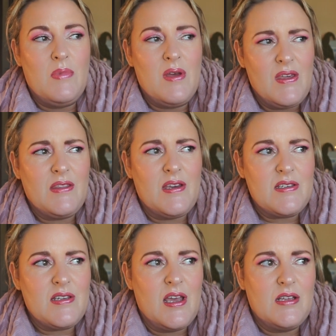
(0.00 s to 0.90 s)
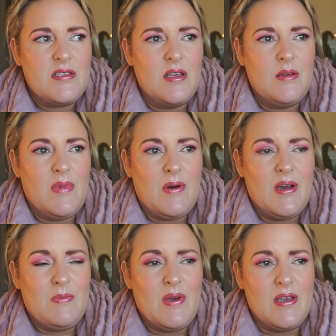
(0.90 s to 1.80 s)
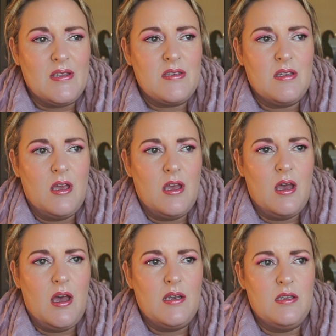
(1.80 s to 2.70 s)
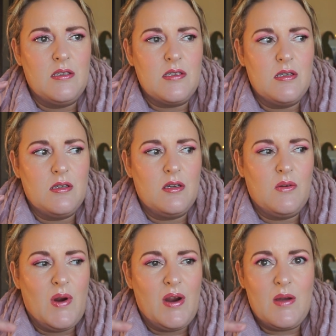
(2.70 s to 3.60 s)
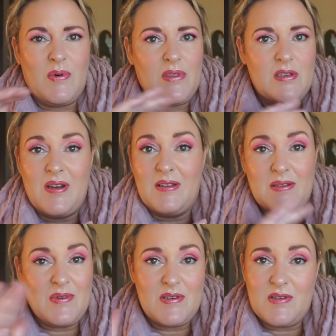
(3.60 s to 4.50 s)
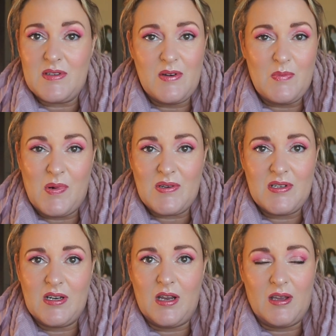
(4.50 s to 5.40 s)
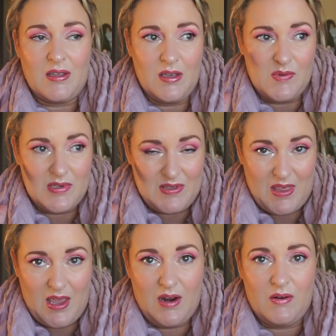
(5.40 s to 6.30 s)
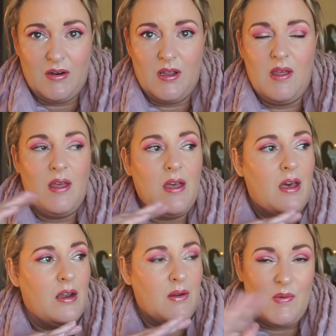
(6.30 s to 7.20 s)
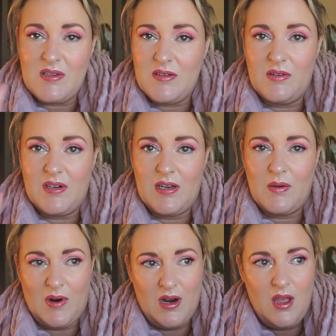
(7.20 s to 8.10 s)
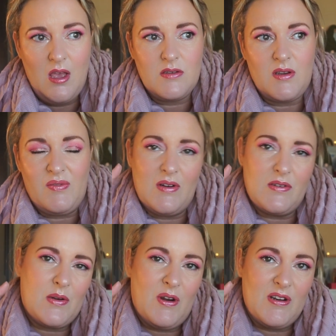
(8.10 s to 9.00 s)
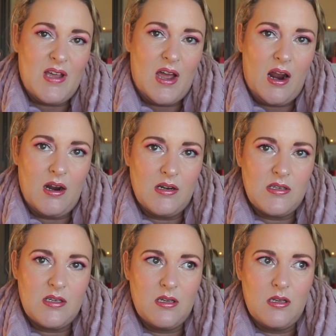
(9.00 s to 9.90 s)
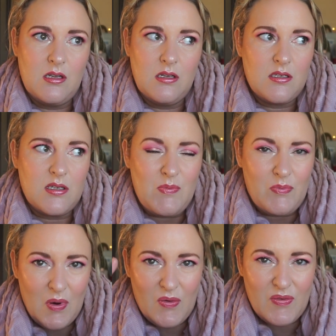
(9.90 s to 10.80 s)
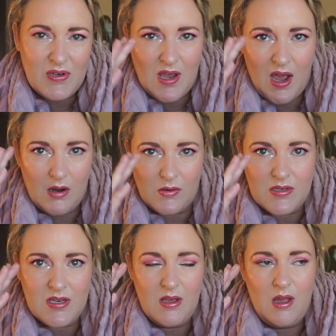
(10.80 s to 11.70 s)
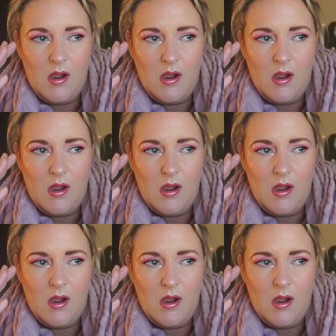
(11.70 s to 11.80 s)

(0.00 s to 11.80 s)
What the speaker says: But I think that day I had set my eye base, and where I put this down, there was just no budging it. Like, it was there and it wasn't going anywhere. So I found it quite hard to buff it out.